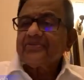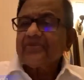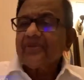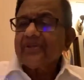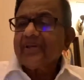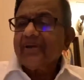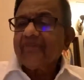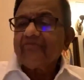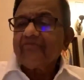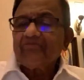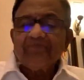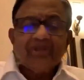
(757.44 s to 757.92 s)

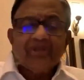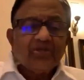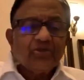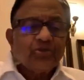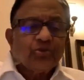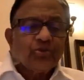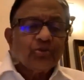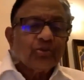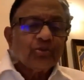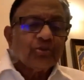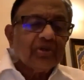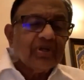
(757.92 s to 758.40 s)
government
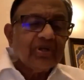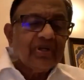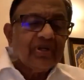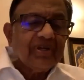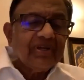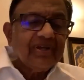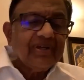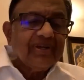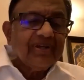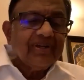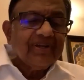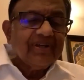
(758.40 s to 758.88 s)
do?
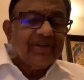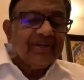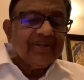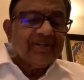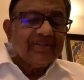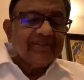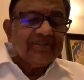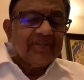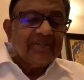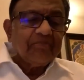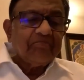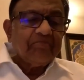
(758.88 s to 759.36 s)

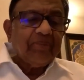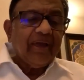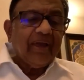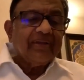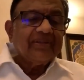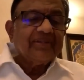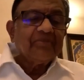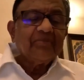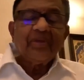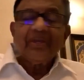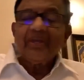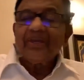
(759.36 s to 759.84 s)
The
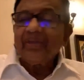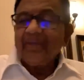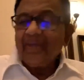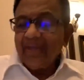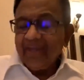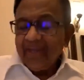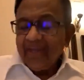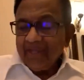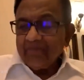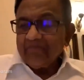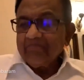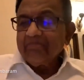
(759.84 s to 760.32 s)
pandemic
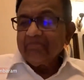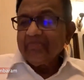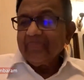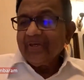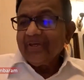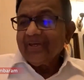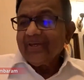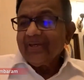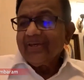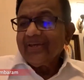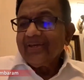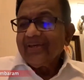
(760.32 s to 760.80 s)
came,
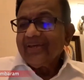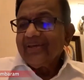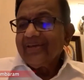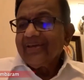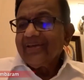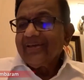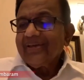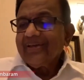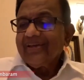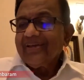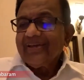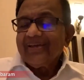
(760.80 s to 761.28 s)

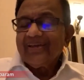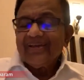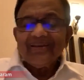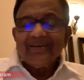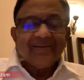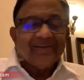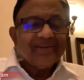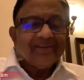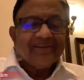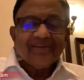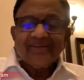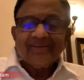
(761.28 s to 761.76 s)

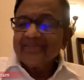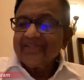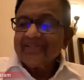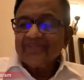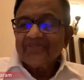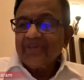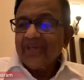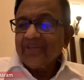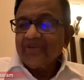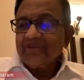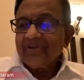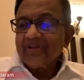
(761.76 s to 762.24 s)
the
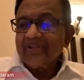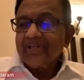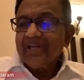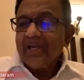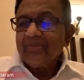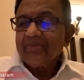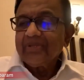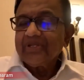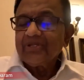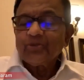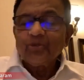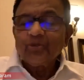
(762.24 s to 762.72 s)
central
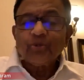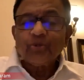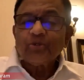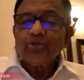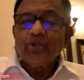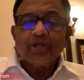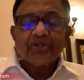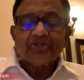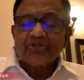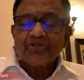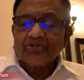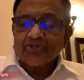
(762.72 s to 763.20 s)
government could
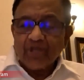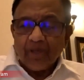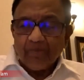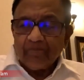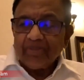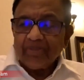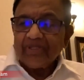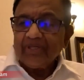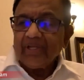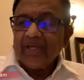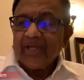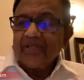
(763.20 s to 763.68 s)
not stop
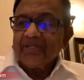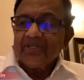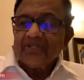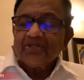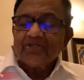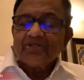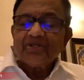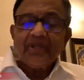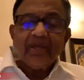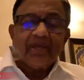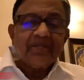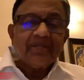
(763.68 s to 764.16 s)
it. I
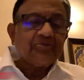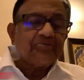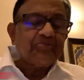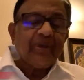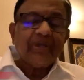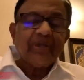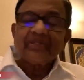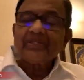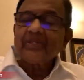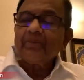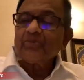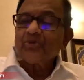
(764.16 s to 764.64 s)
didn't
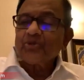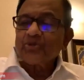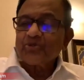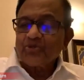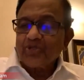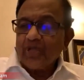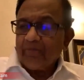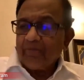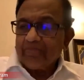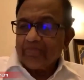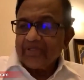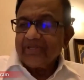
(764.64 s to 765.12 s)
expect them to
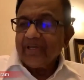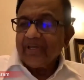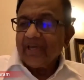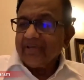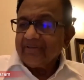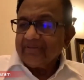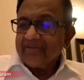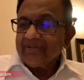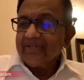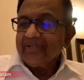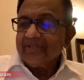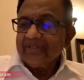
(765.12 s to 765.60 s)
stop it
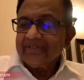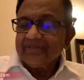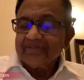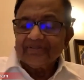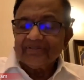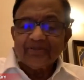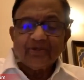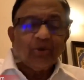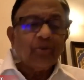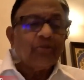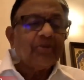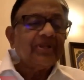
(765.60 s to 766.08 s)
either.
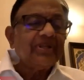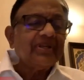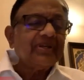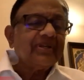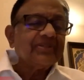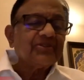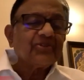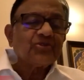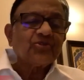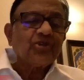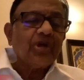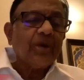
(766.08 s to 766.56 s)
Nobody
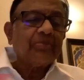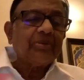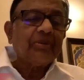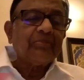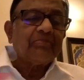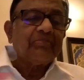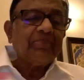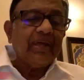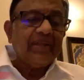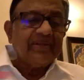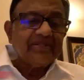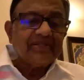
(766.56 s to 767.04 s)
can stop
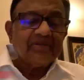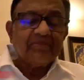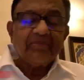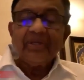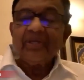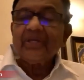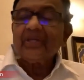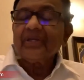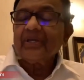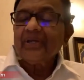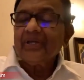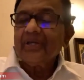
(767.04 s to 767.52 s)
a
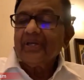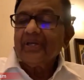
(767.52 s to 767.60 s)
pandemic.